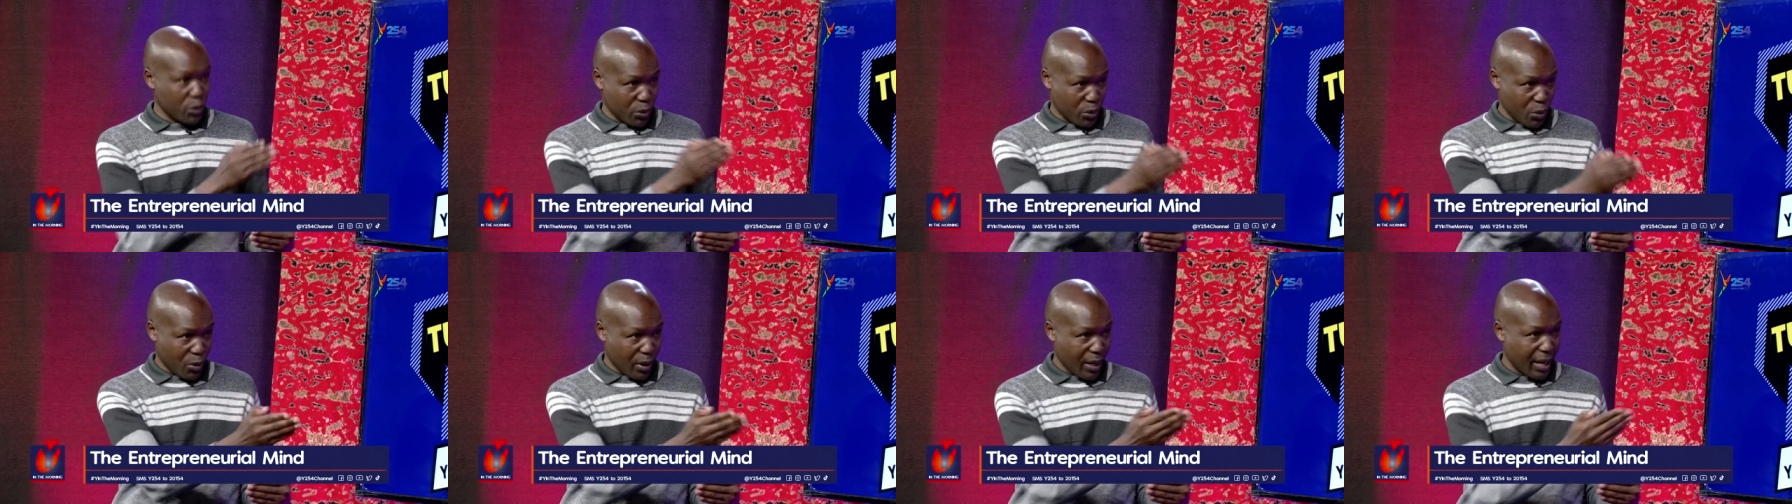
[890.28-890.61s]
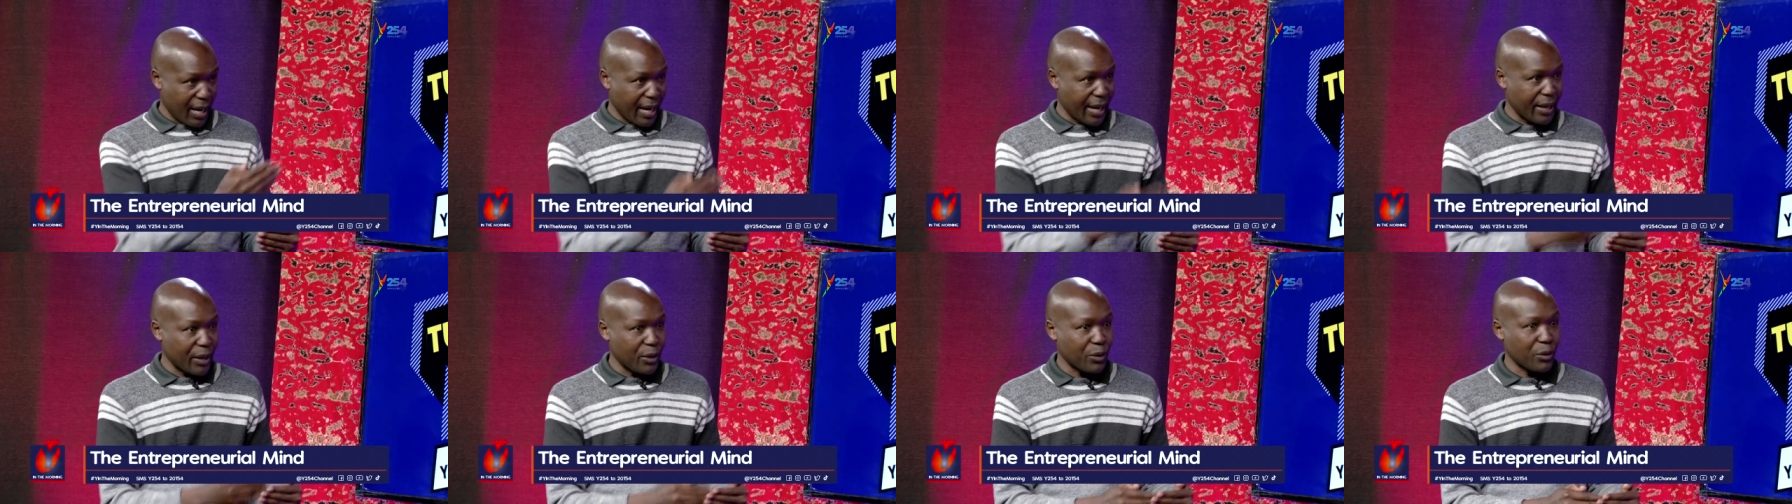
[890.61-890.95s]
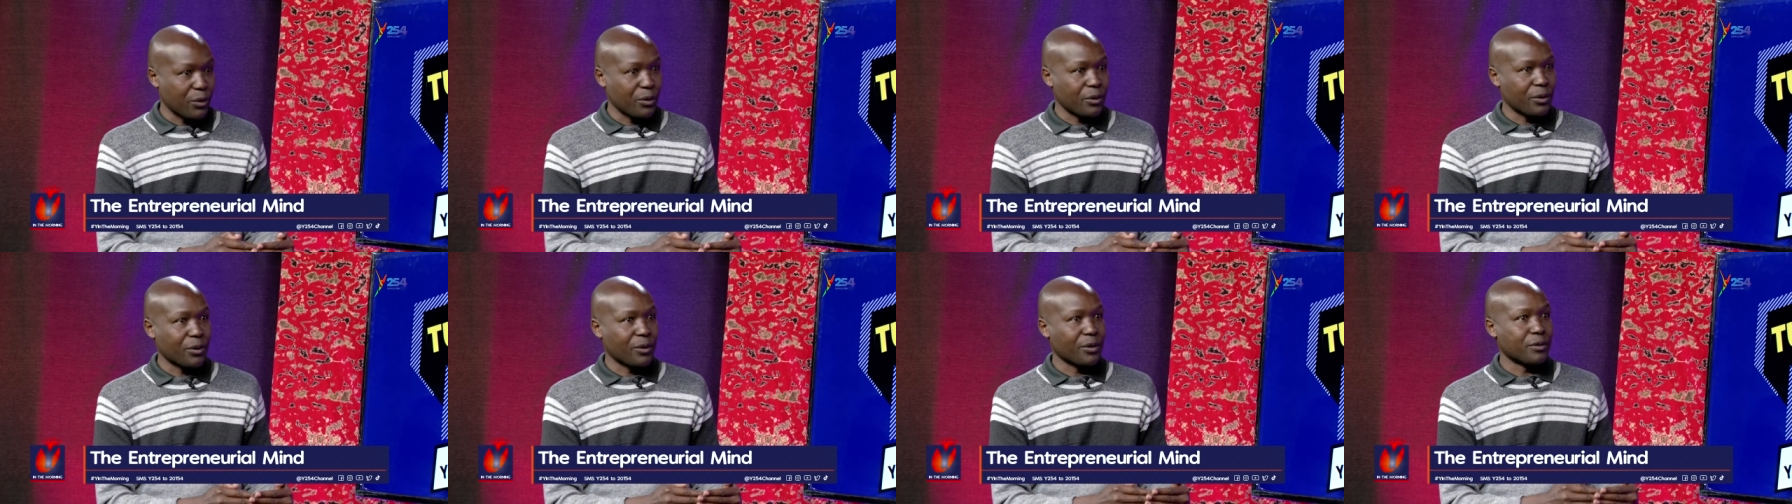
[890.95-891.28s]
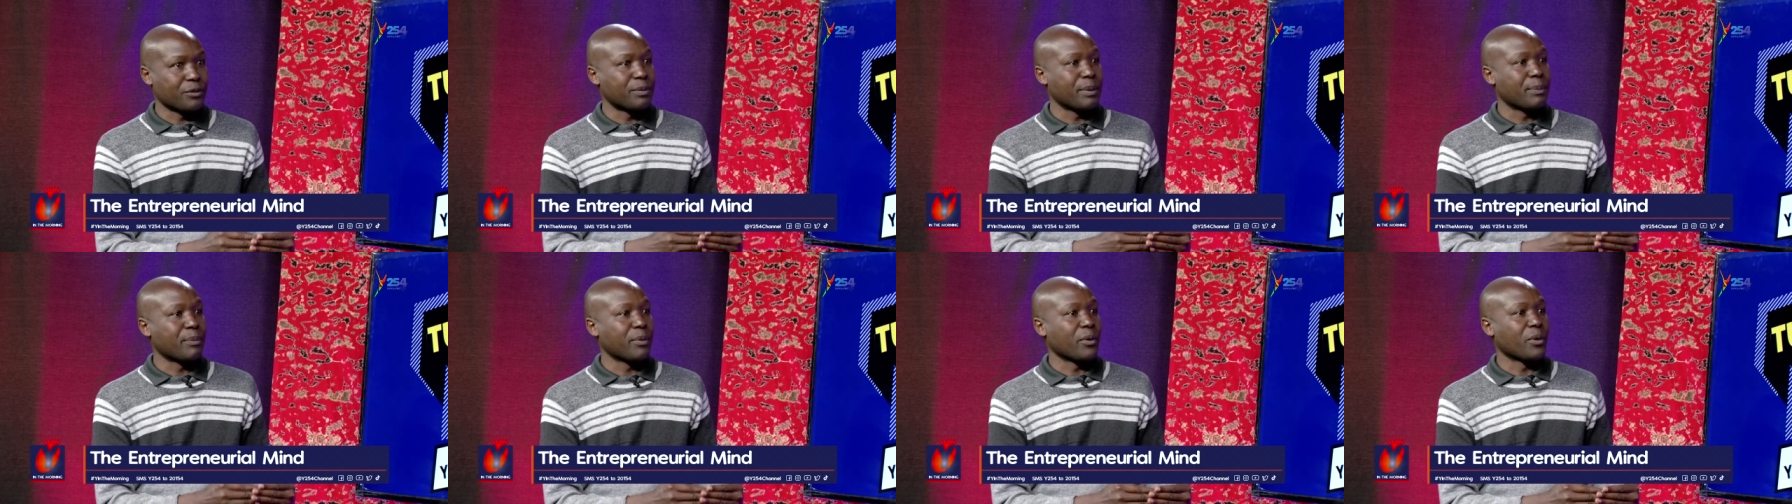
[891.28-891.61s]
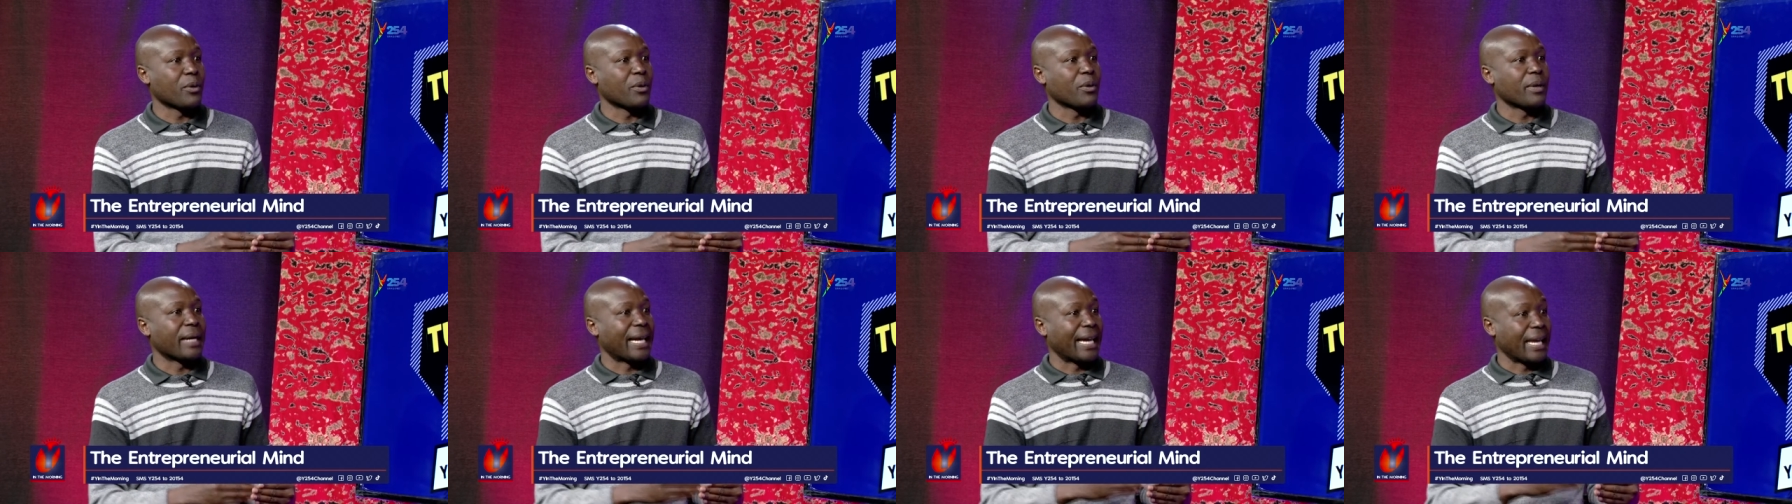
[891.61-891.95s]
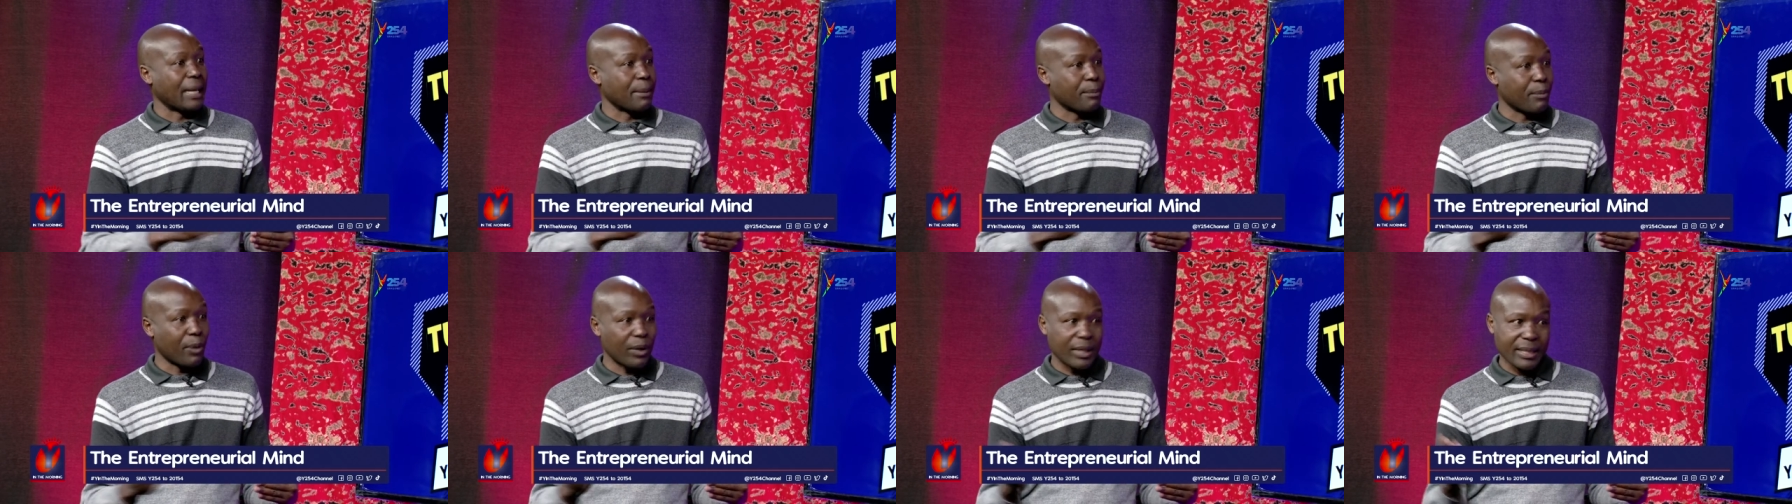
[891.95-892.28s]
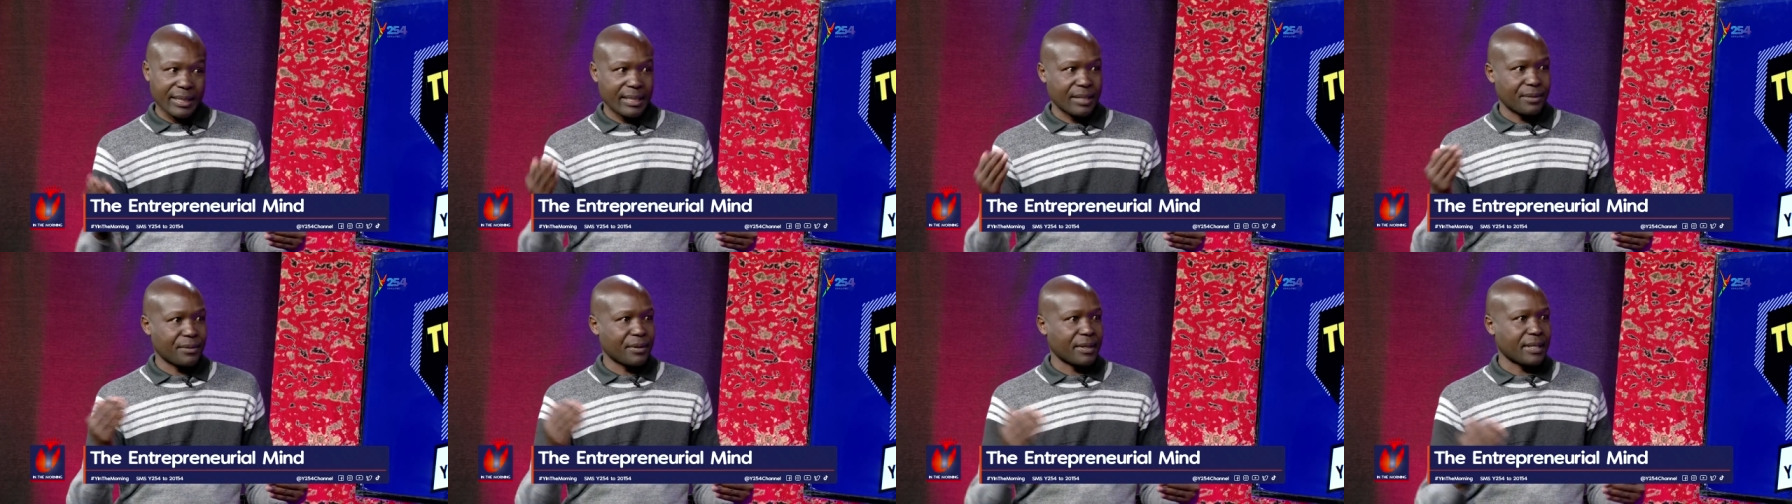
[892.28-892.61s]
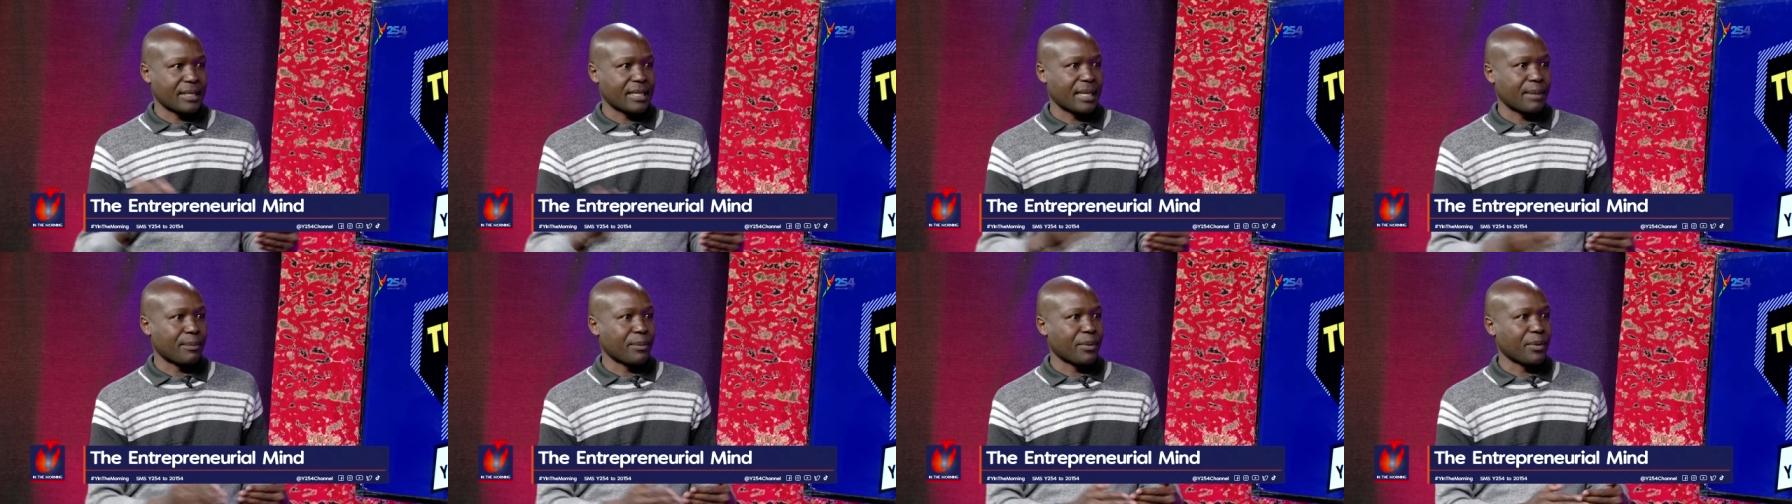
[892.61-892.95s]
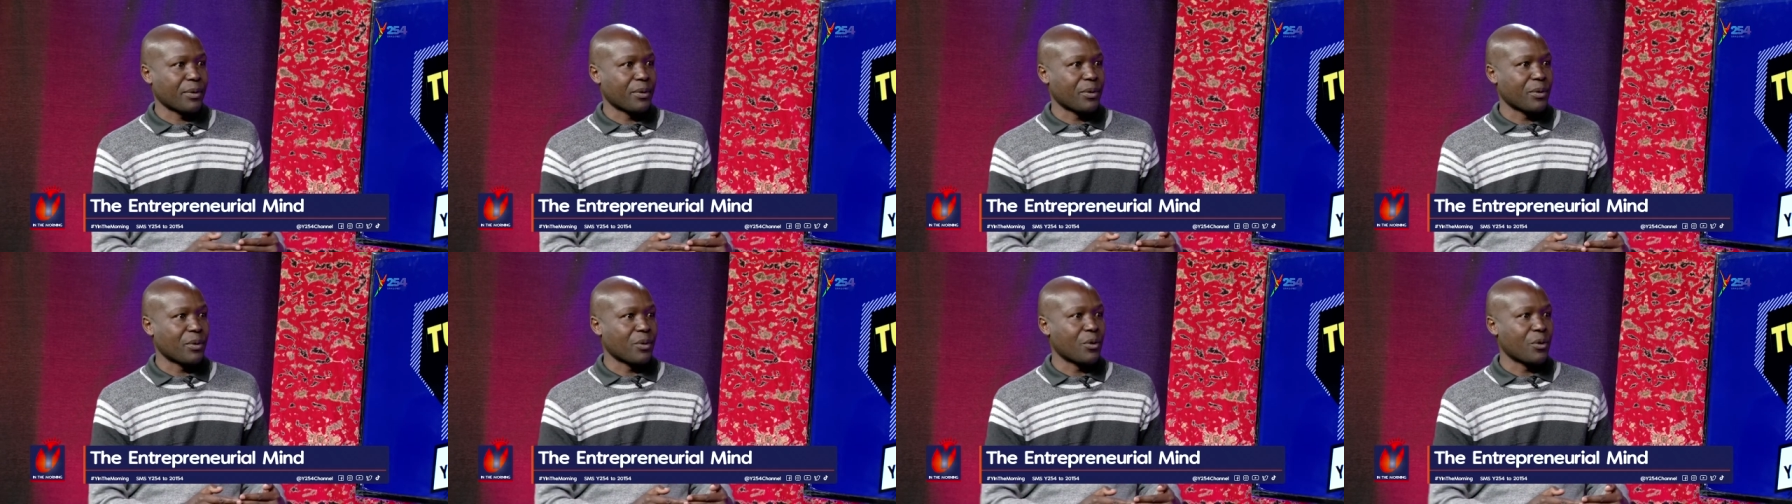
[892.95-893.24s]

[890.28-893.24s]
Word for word: You and I know of people in politics, for example,